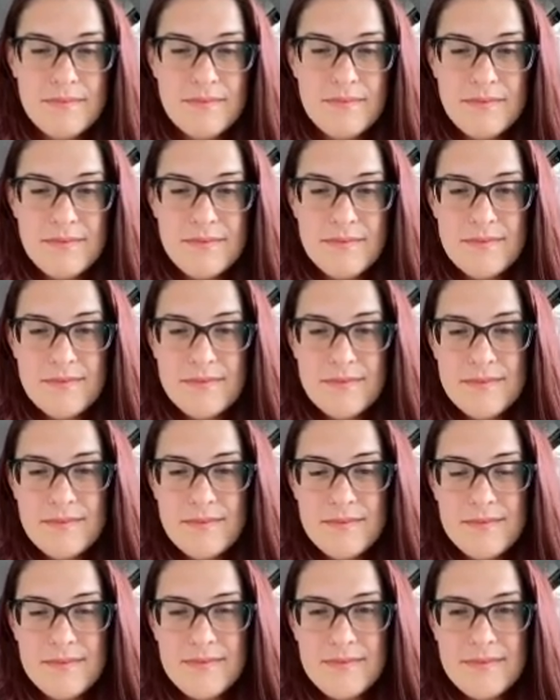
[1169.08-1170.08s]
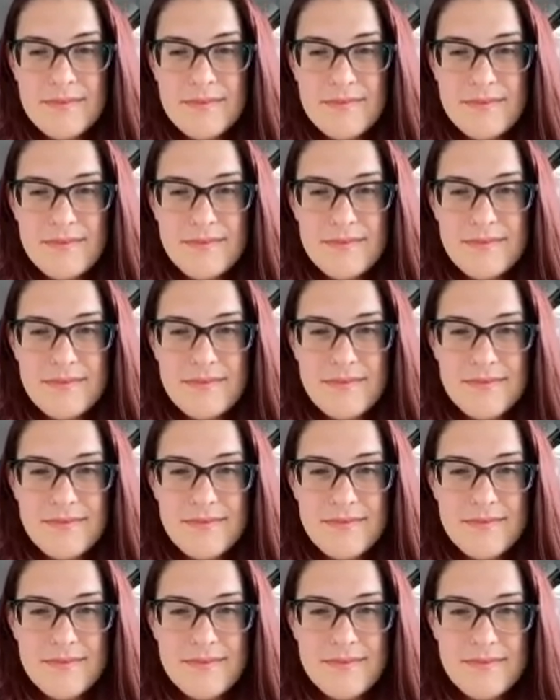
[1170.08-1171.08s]

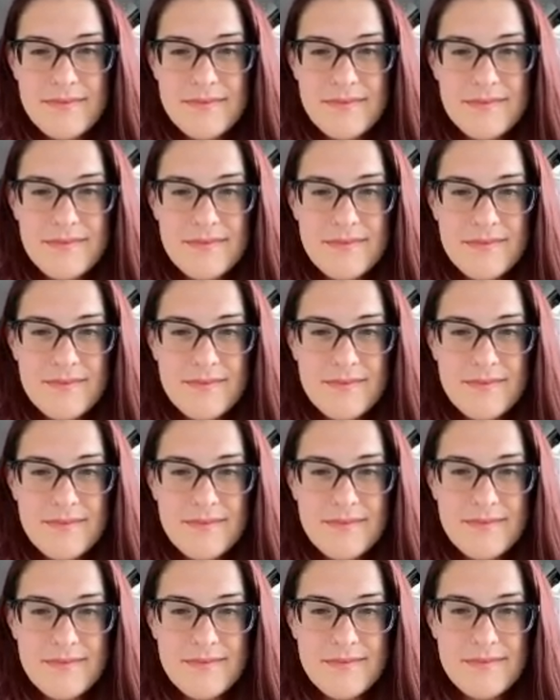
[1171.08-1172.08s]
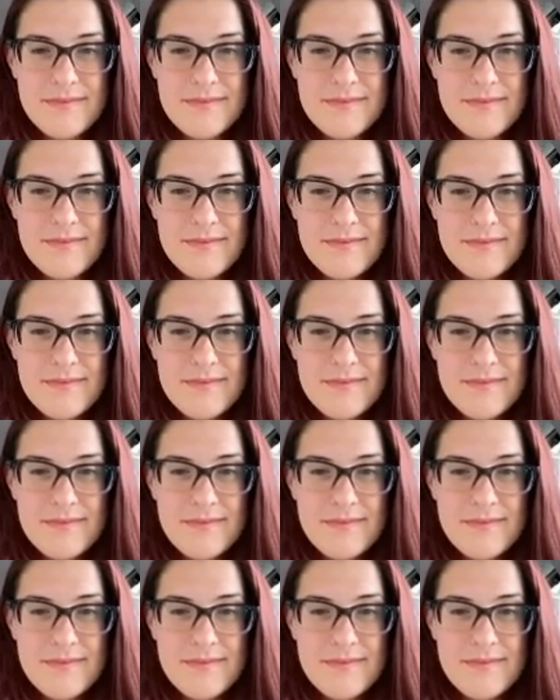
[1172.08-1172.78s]
No words are spoken by the person on screen.